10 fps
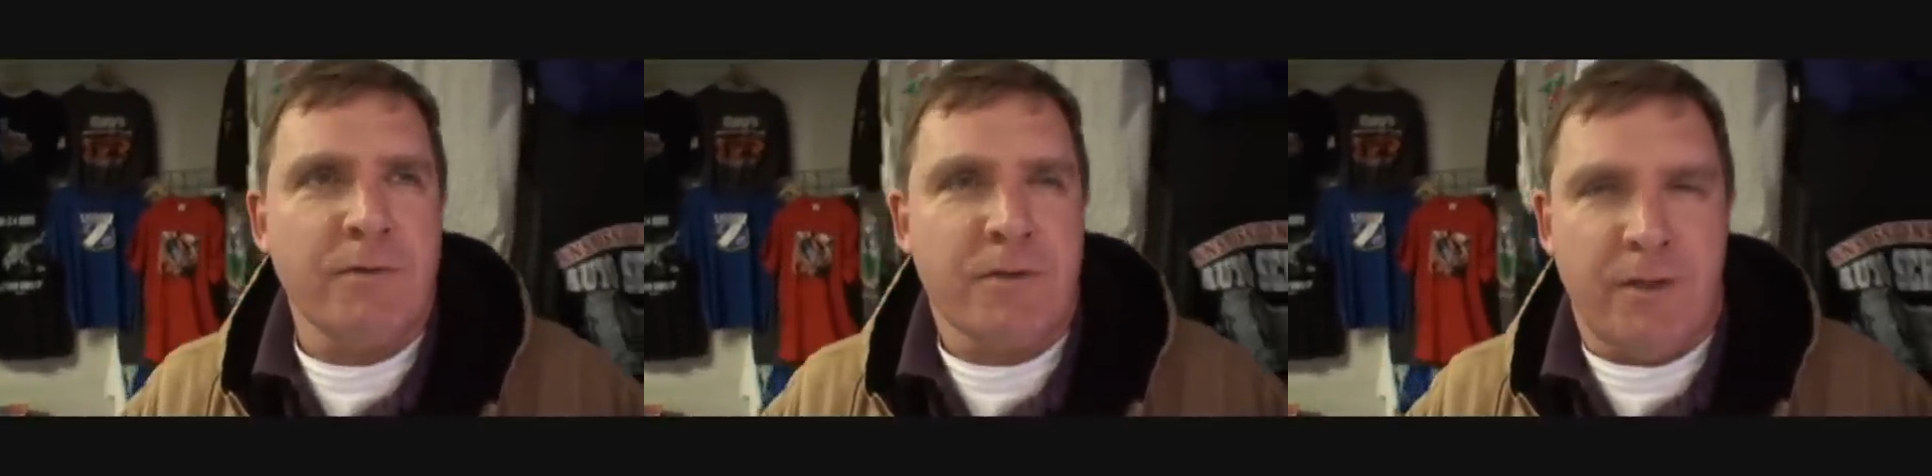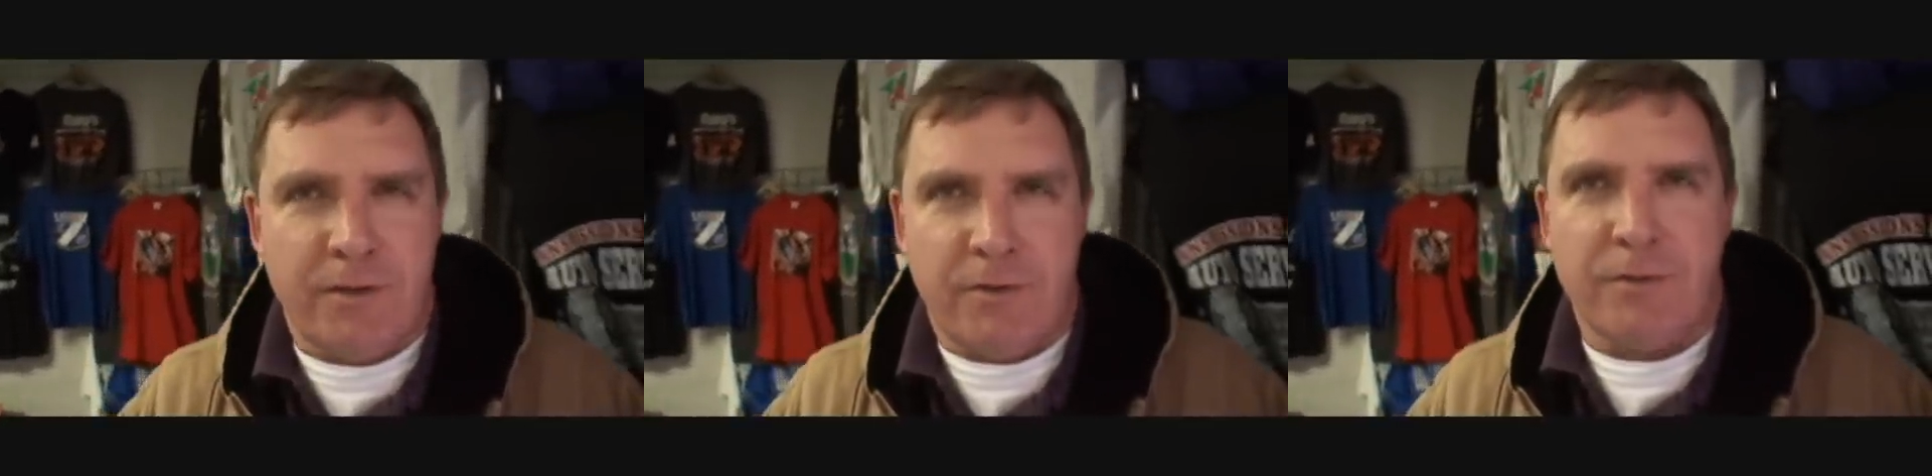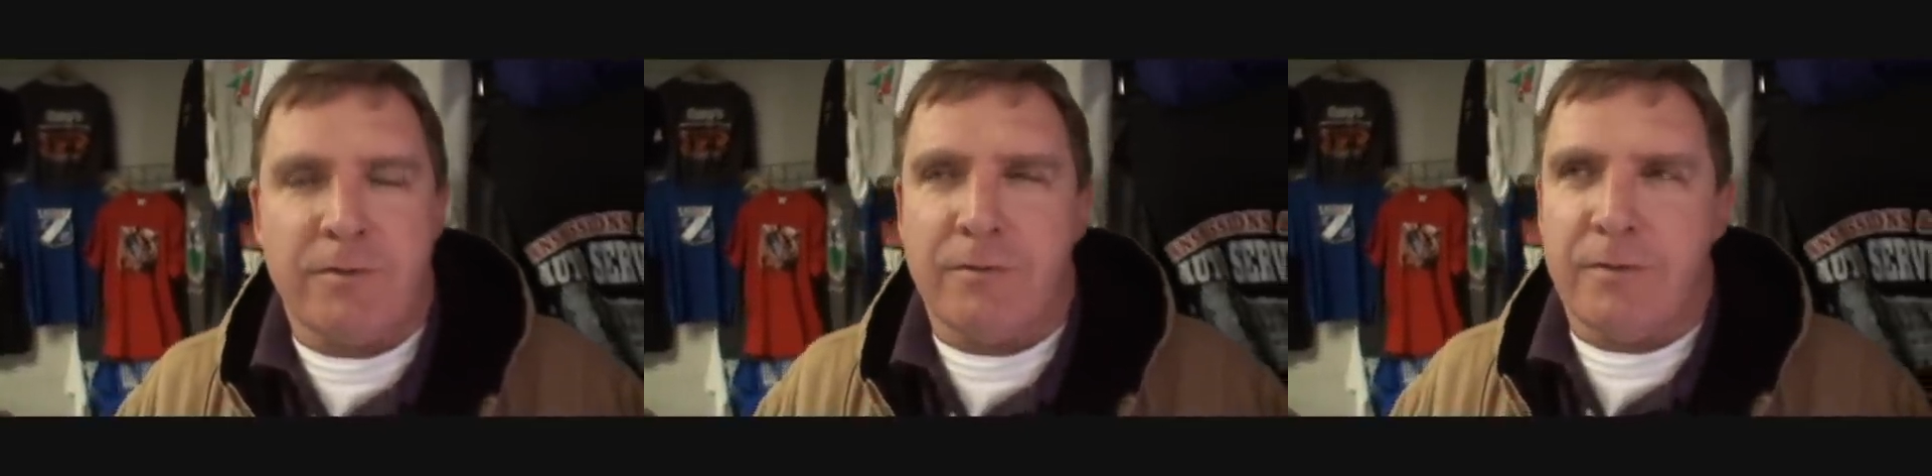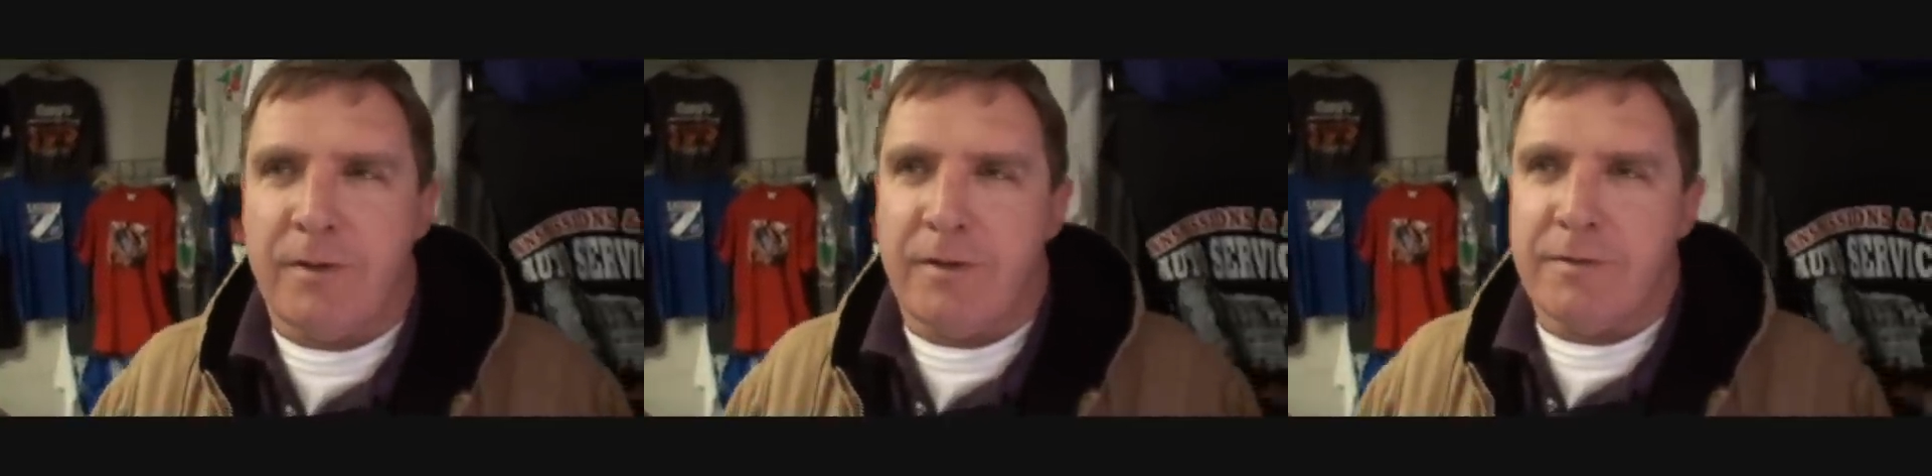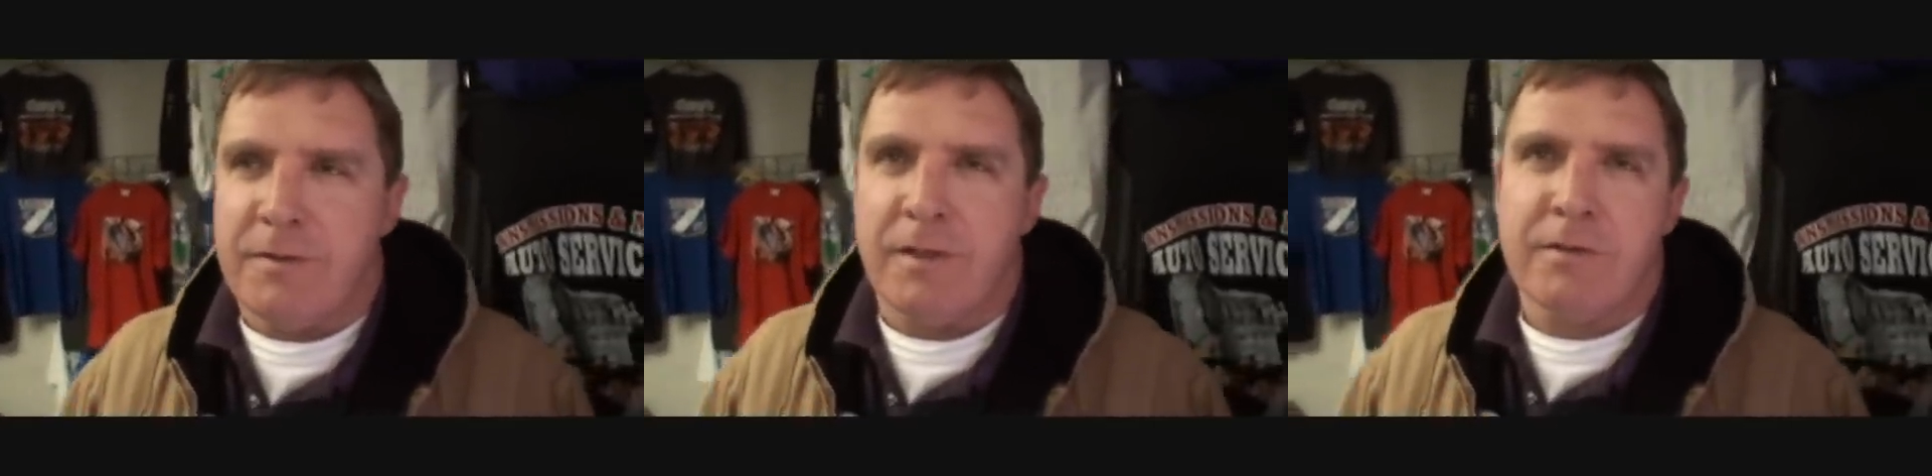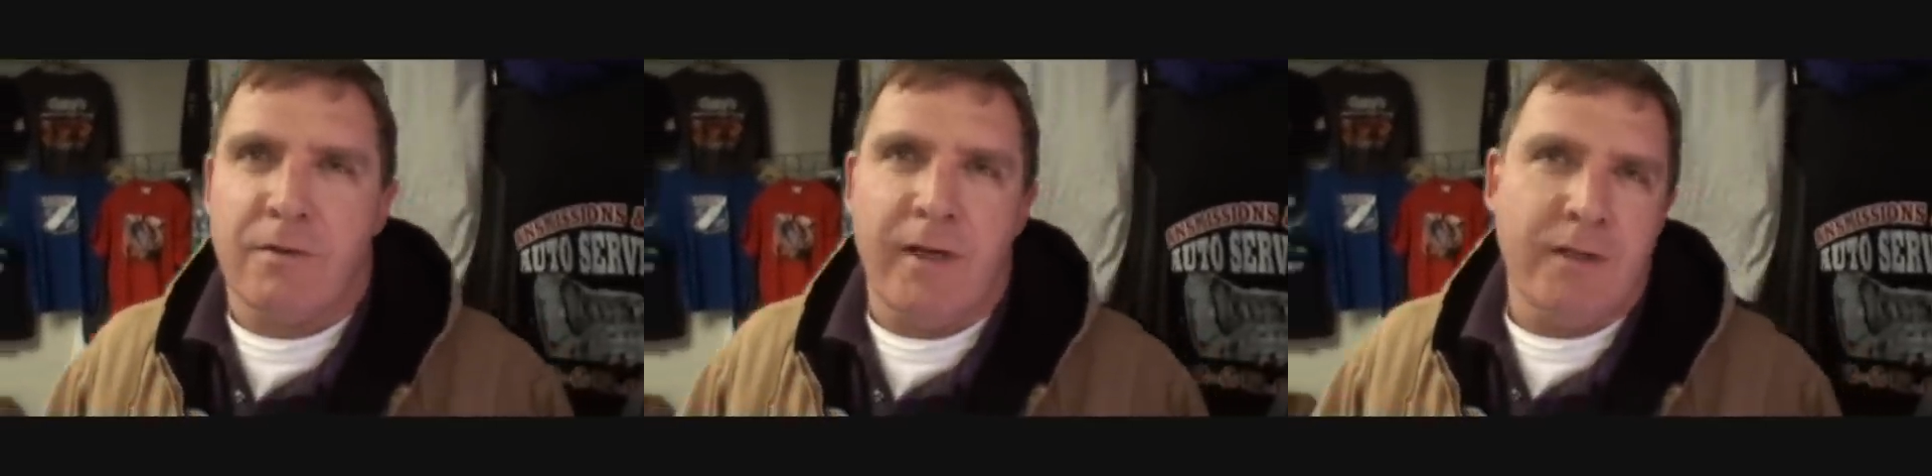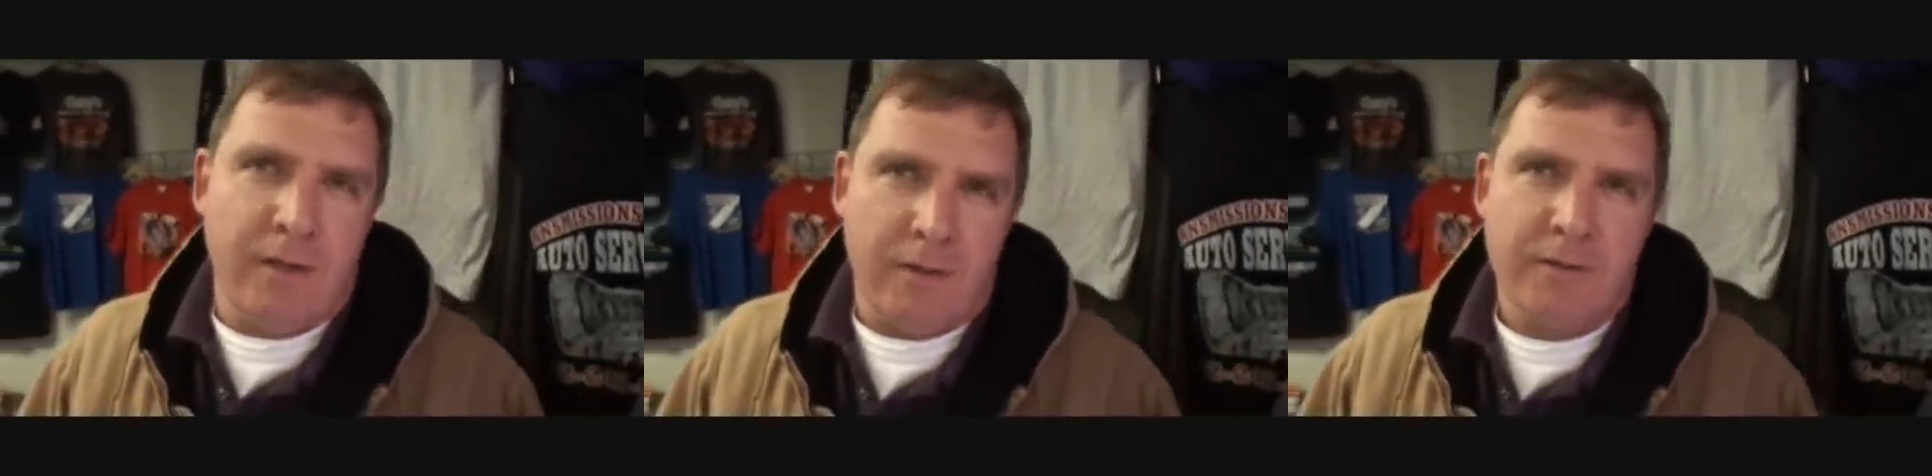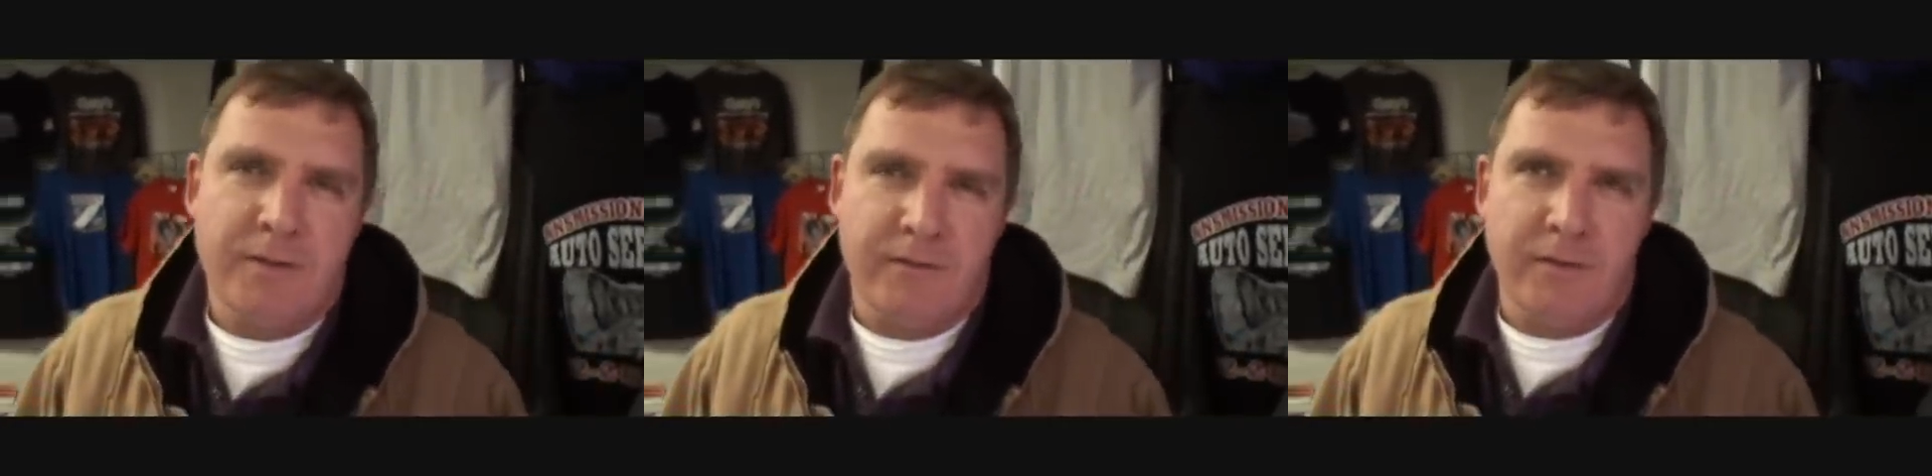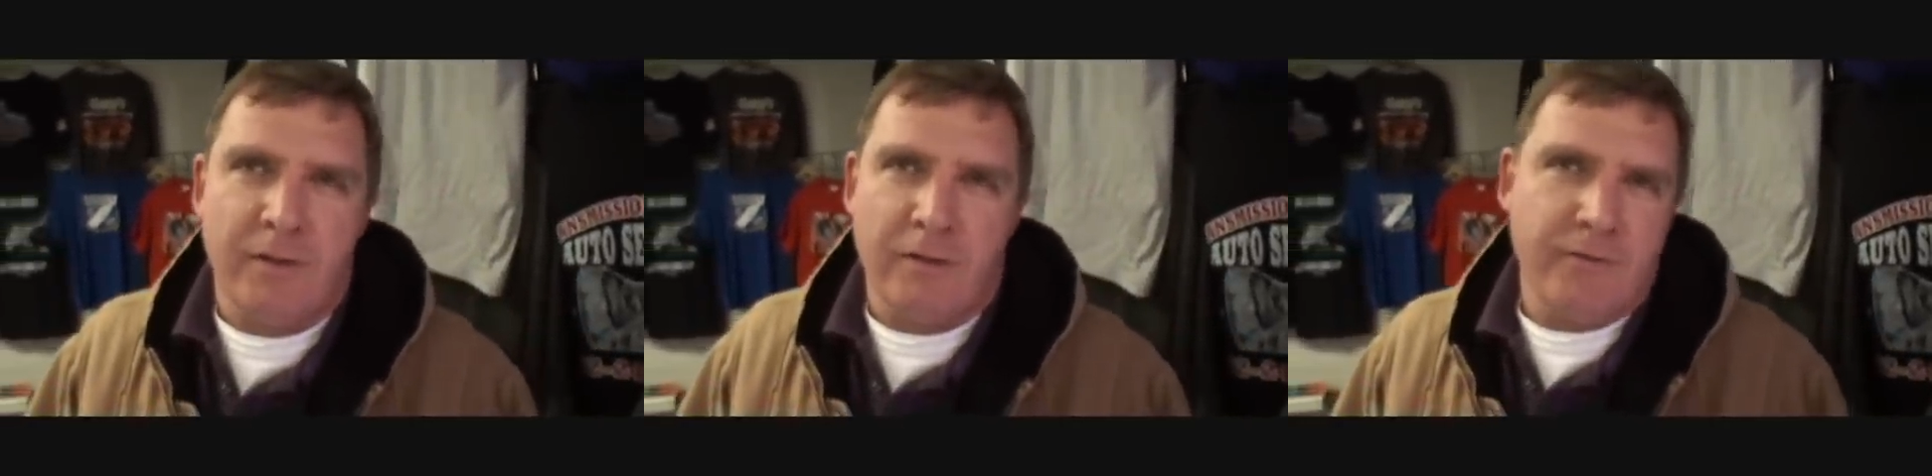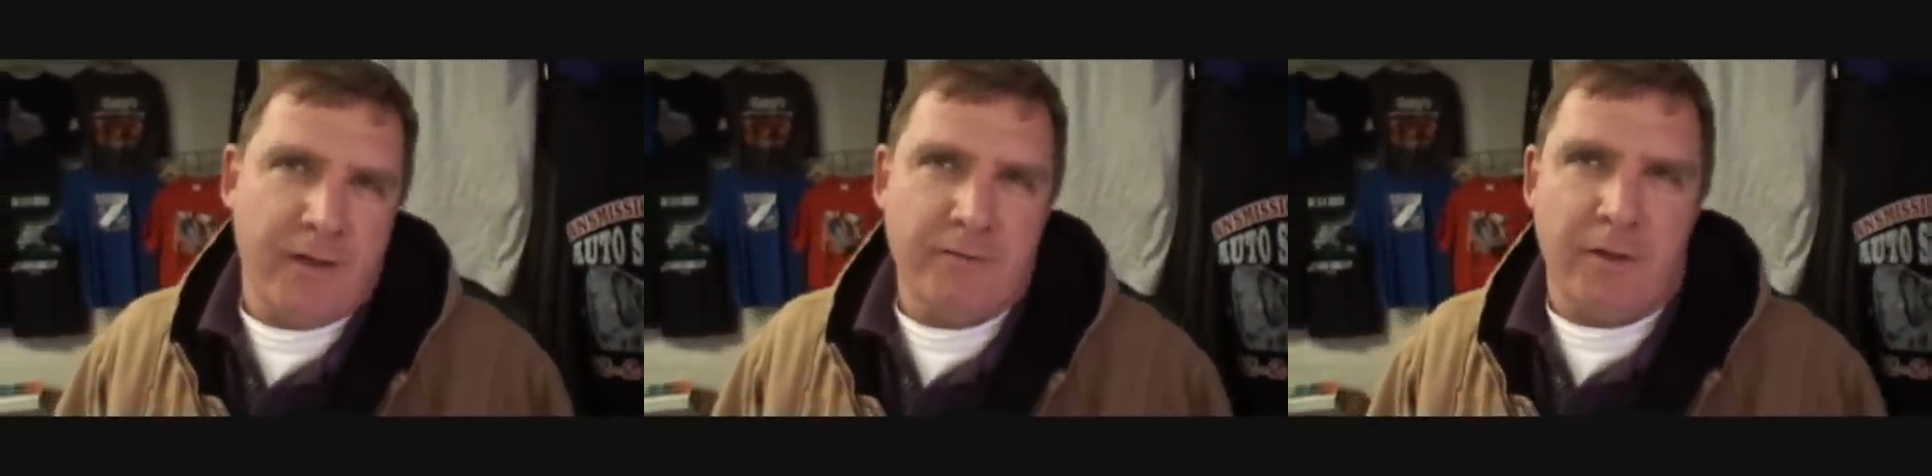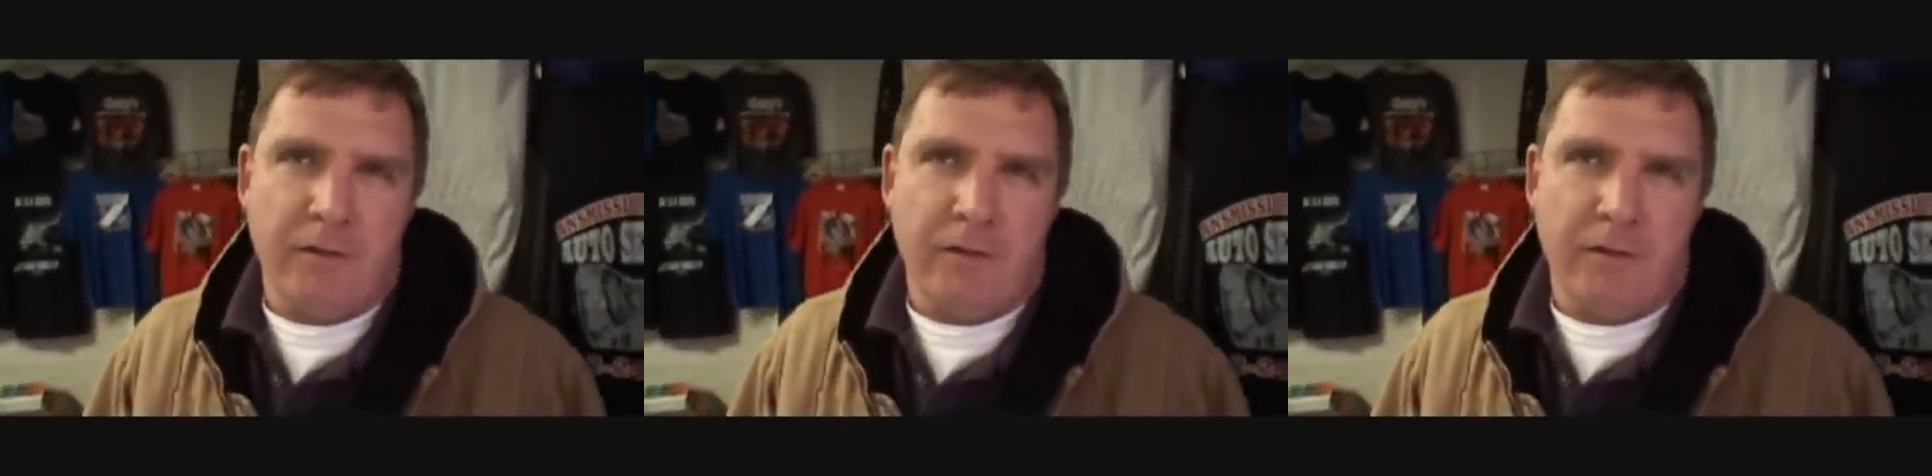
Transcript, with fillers: Most t-shirts are uh, six or eight color, seven color, five